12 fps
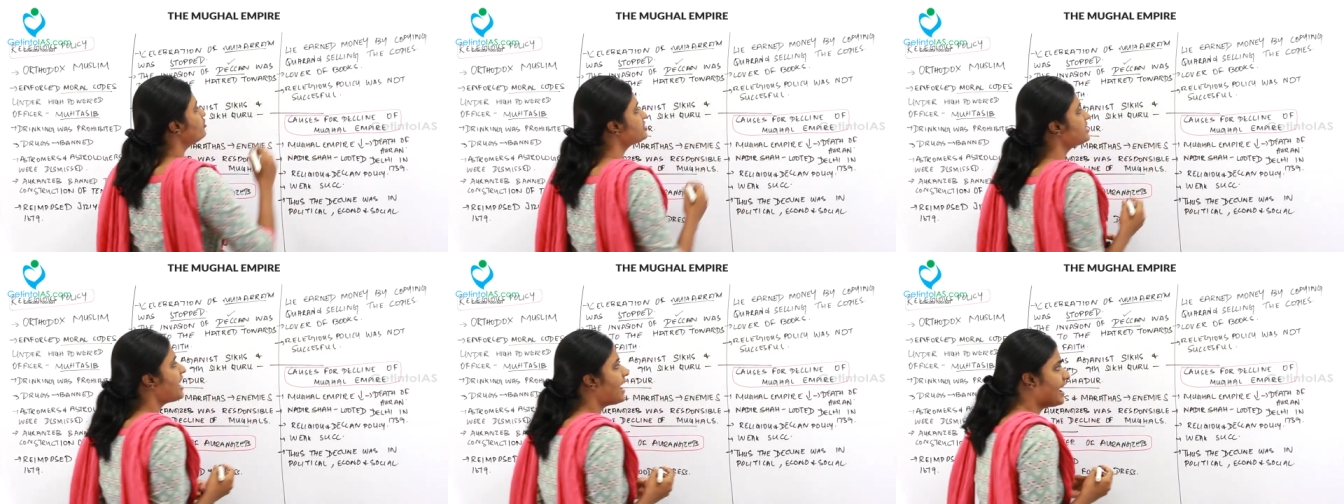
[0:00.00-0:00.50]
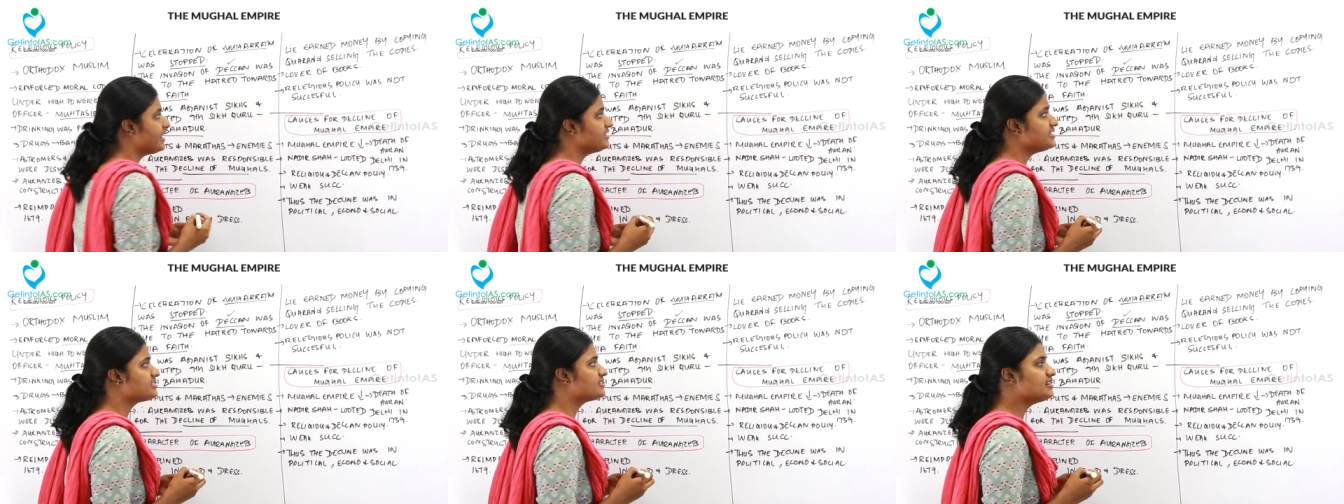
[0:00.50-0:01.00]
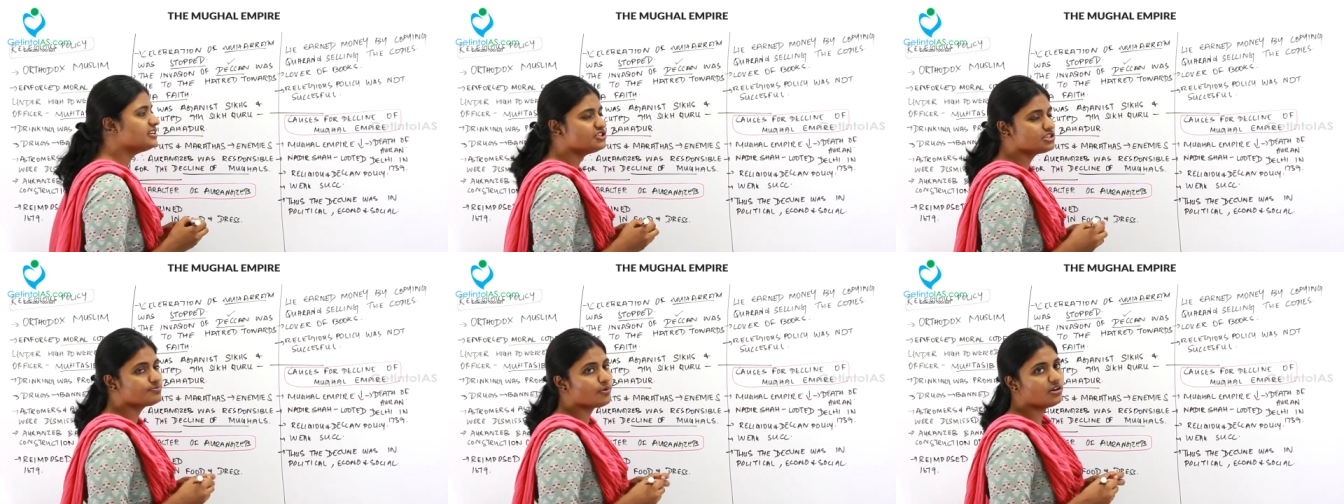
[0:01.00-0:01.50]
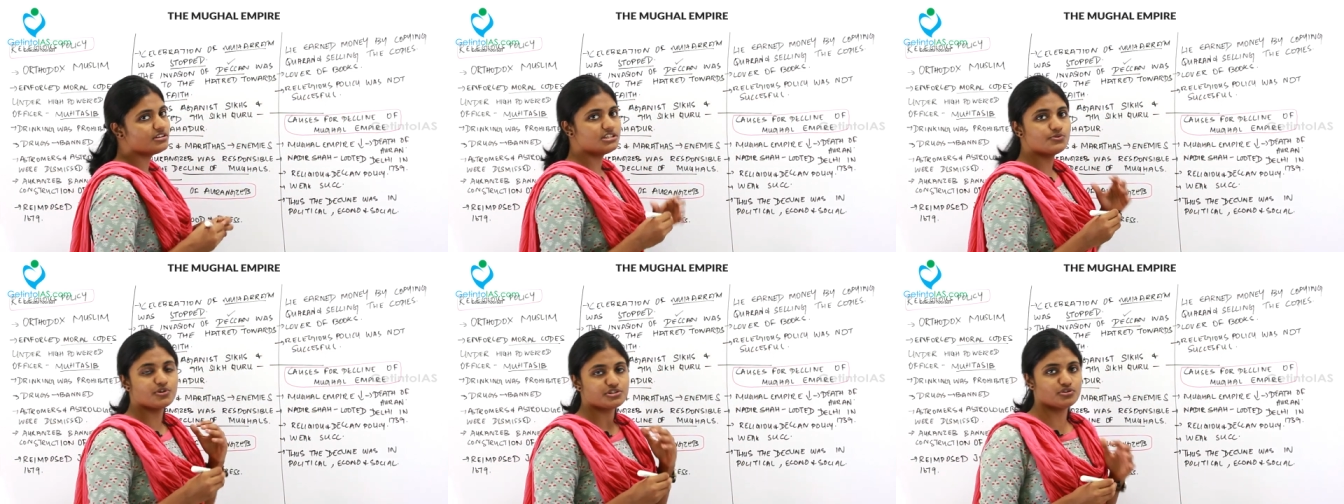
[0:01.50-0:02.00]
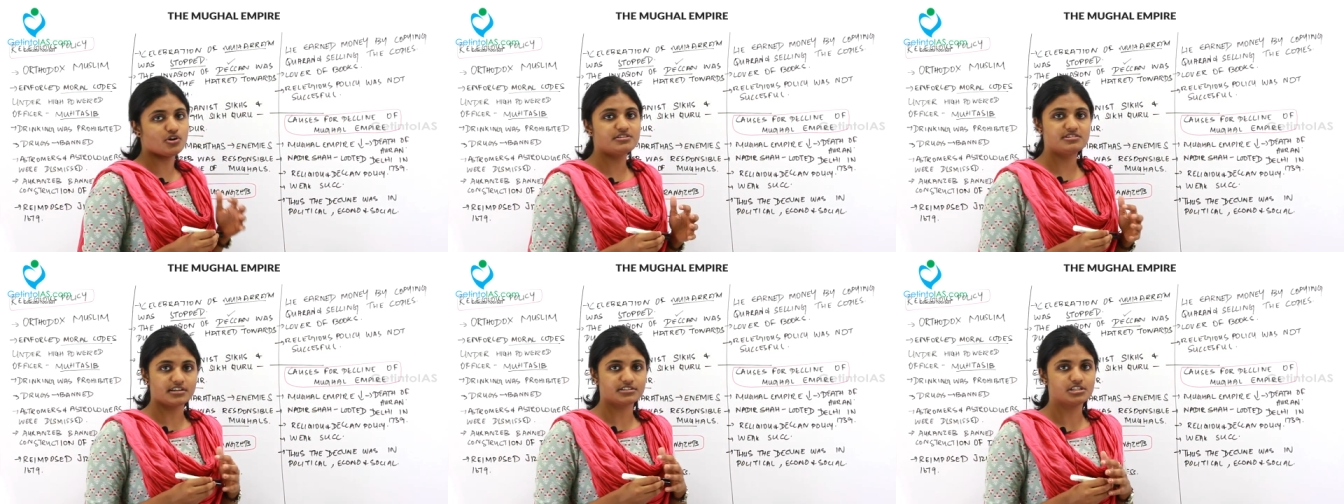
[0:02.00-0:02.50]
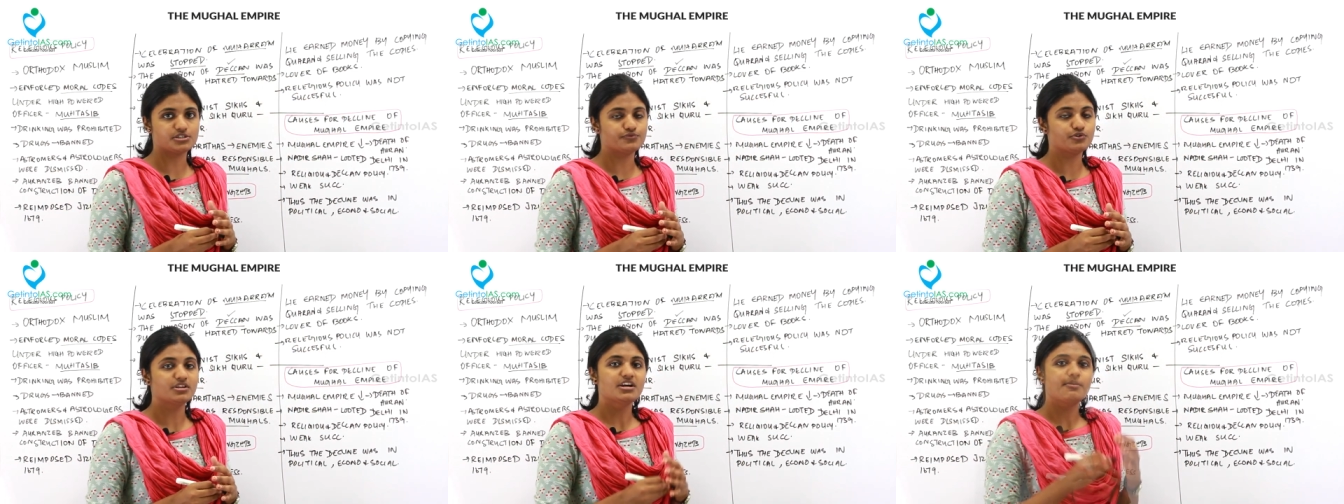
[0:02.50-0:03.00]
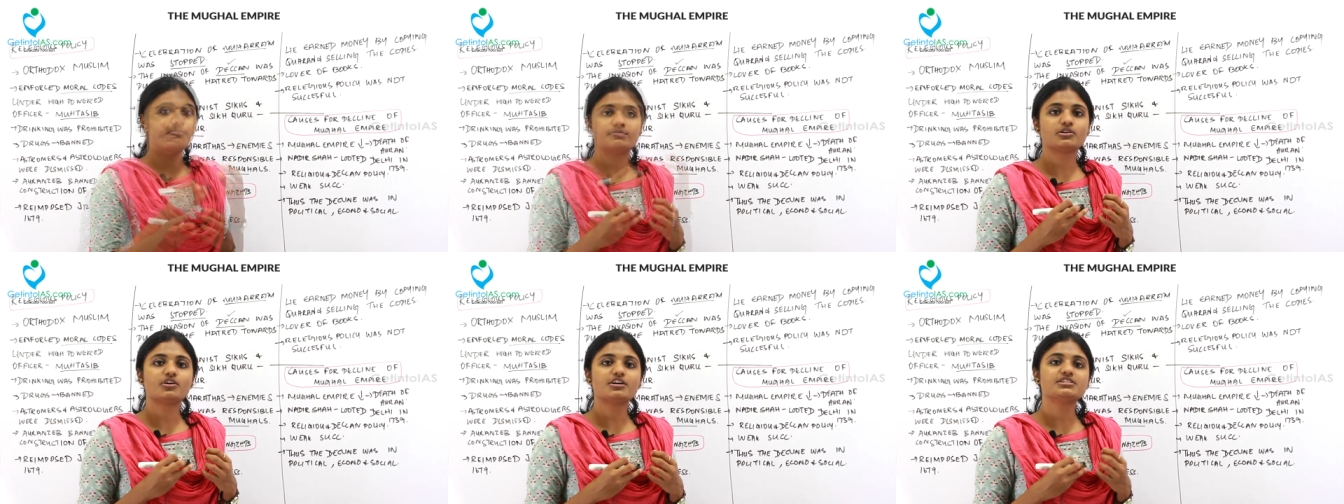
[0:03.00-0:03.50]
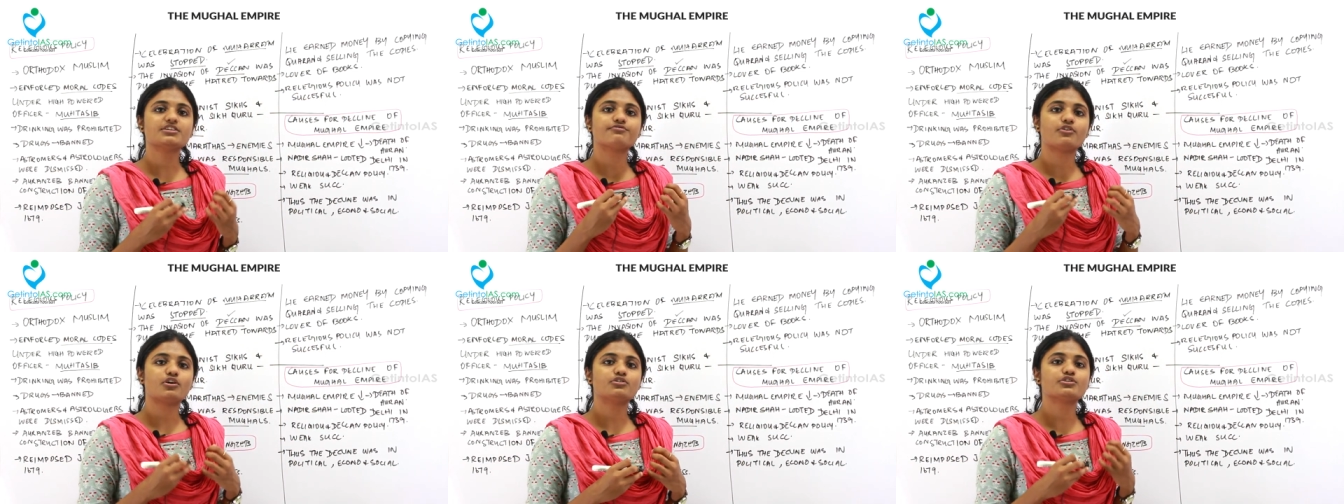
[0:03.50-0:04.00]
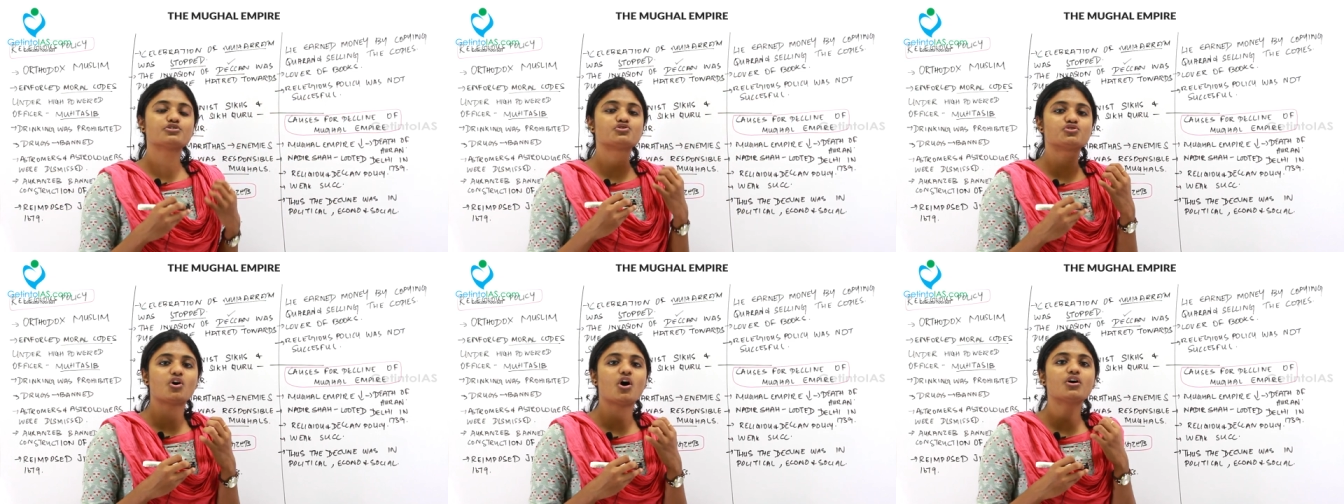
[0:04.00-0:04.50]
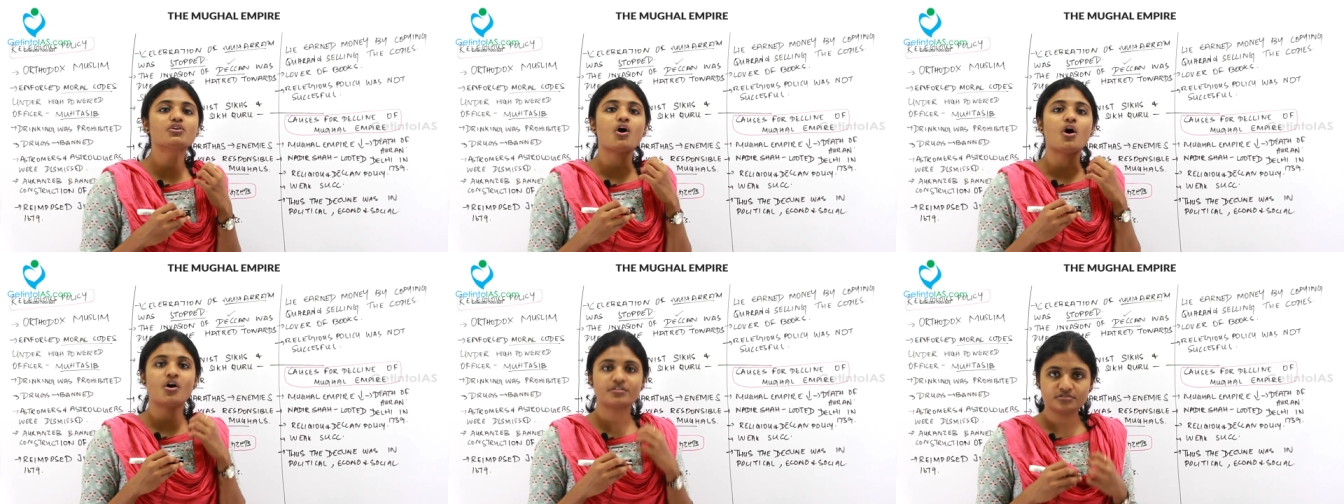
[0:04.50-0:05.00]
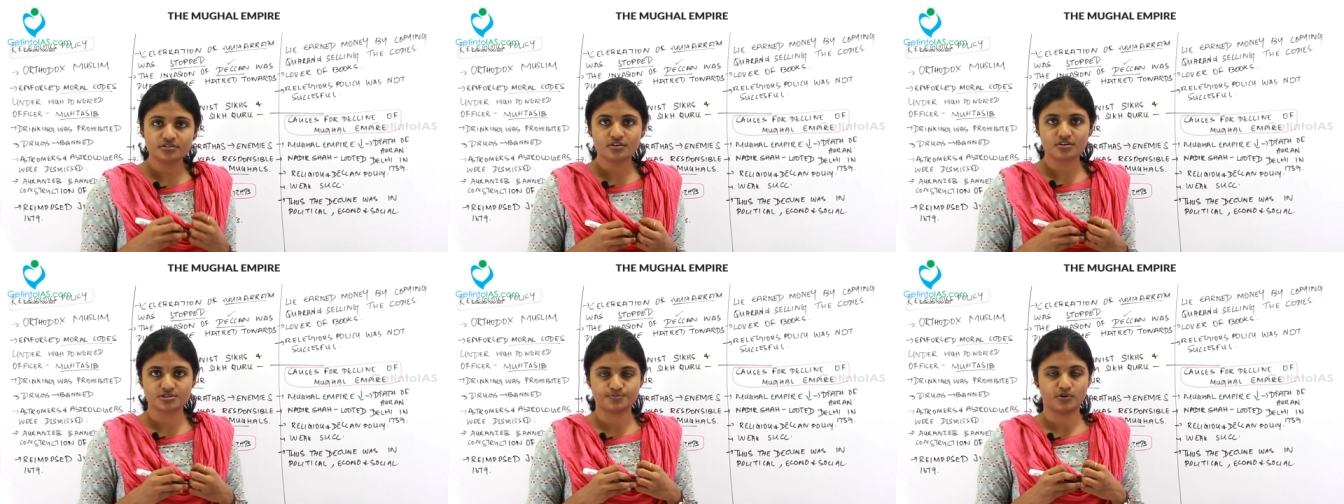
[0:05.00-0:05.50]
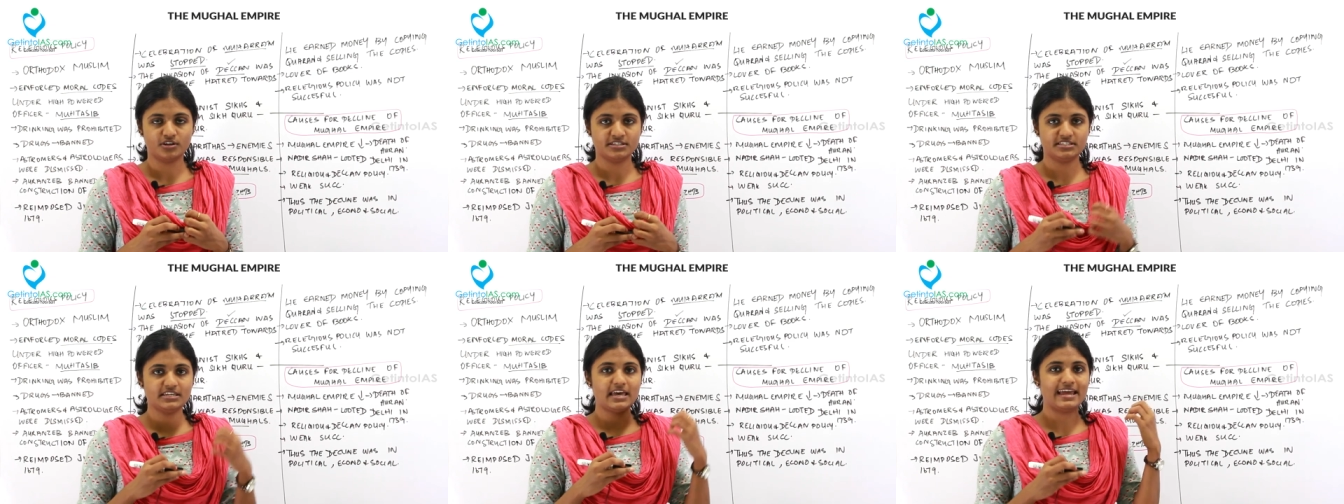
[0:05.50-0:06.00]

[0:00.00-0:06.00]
books, and his religious policy was not successful because he followed a strong orthodox policy,